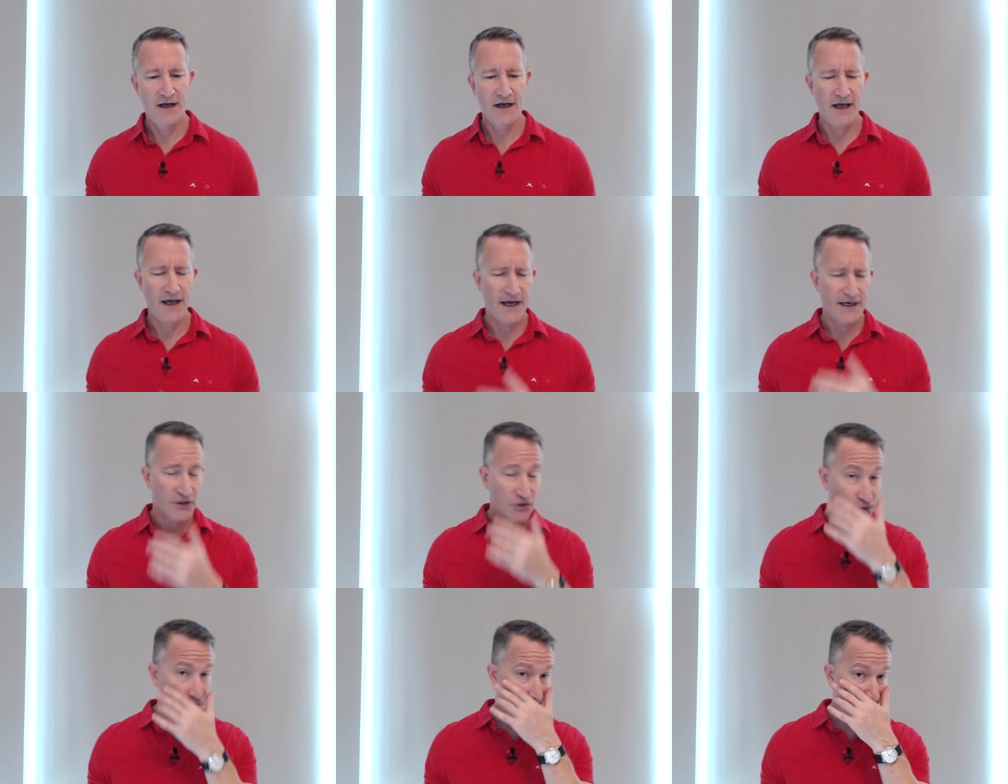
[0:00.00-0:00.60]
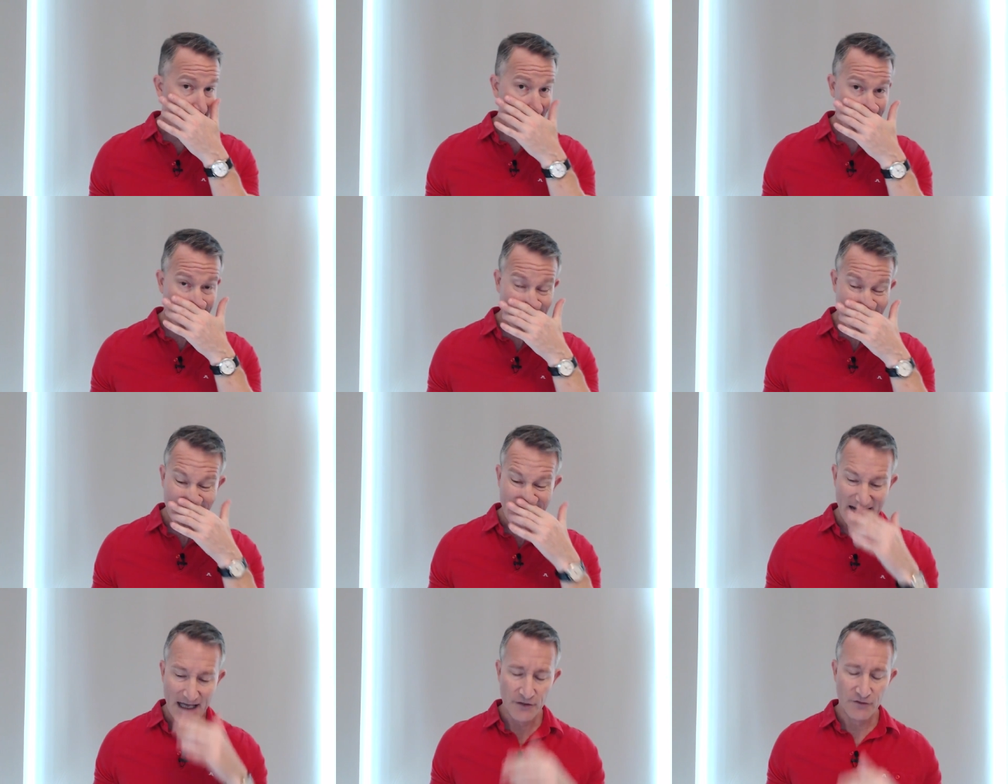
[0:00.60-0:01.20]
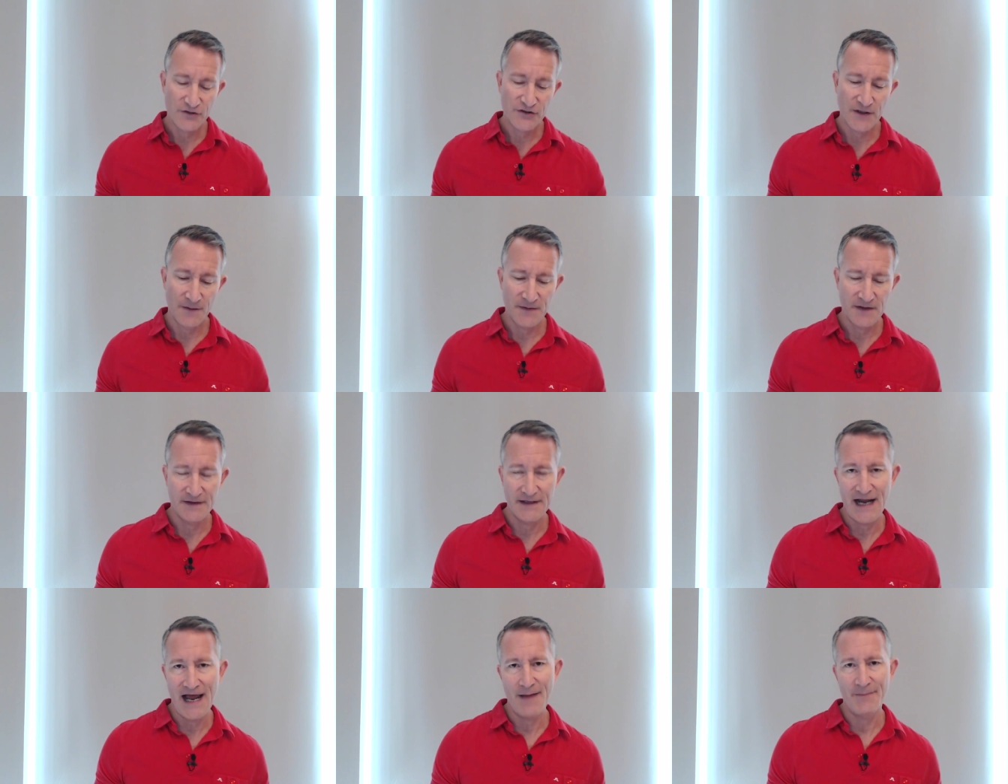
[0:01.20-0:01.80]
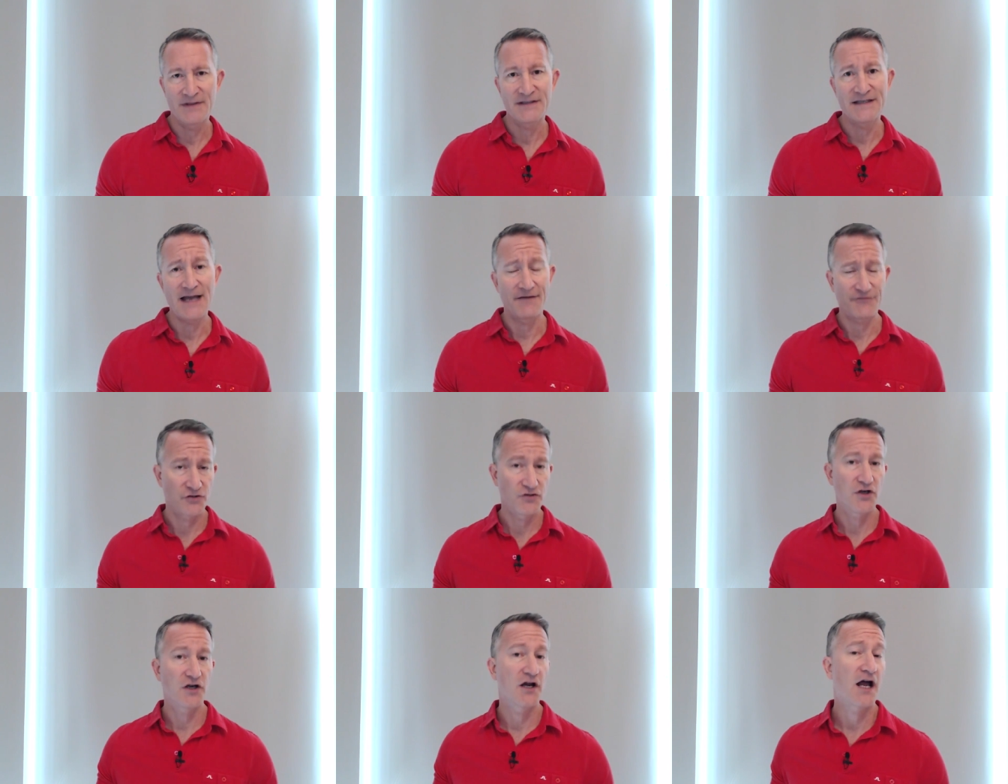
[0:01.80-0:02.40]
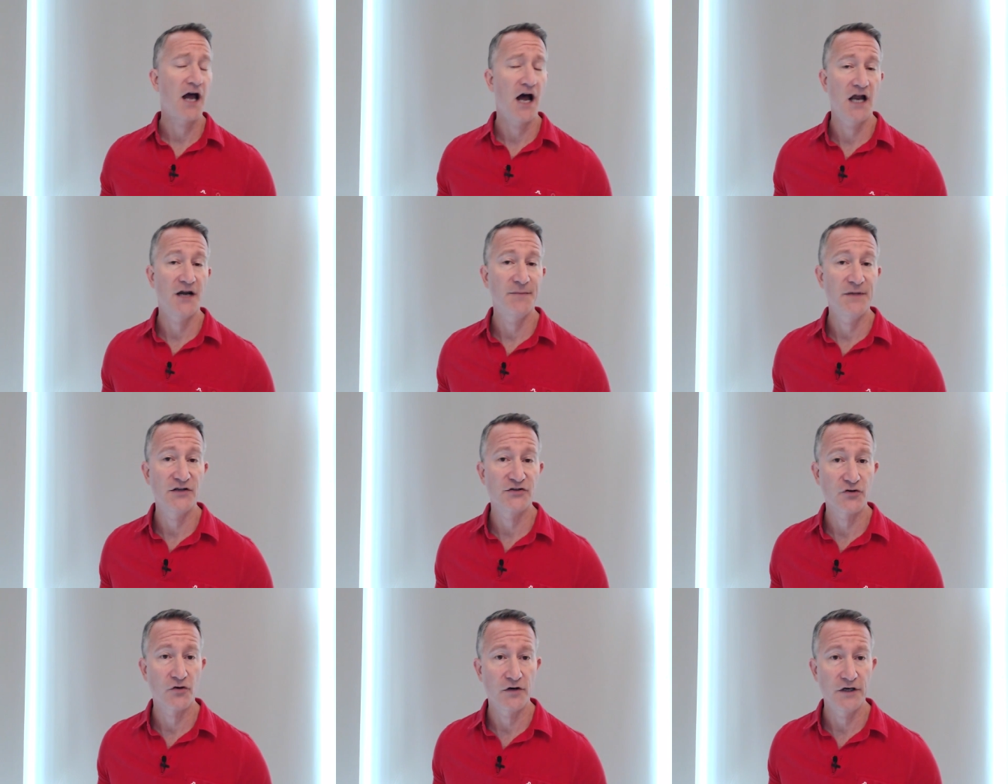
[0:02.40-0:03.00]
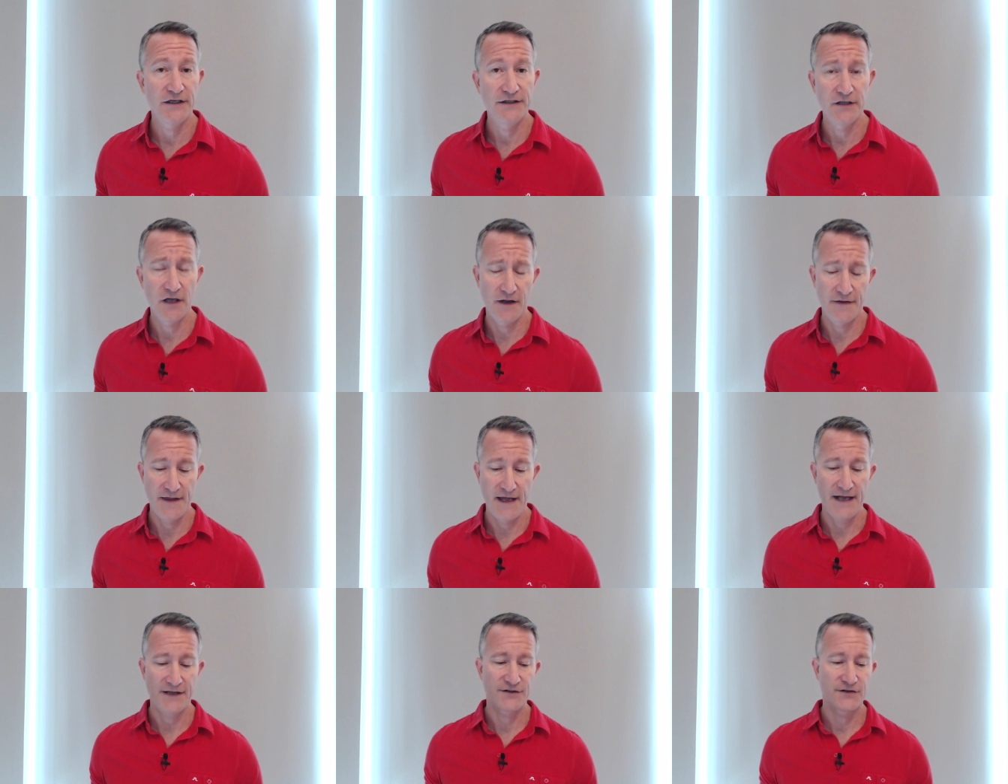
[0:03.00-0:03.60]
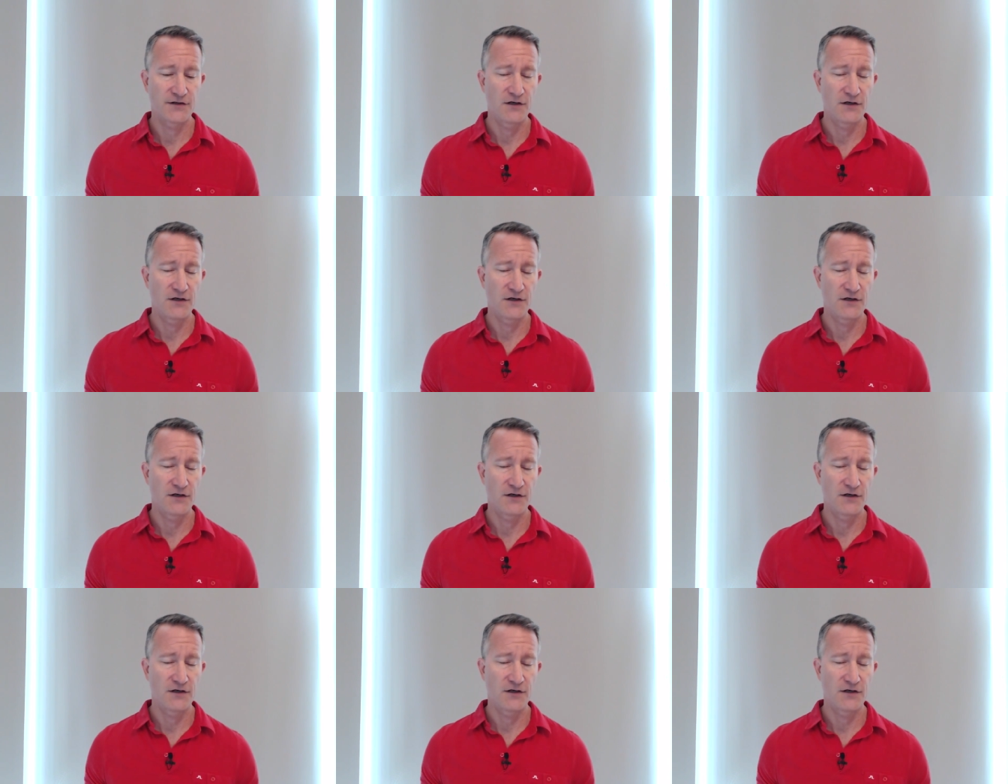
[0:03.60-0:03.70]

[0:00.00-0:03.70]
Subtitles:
And a trailing indicator is something that happens after the economy has already done that.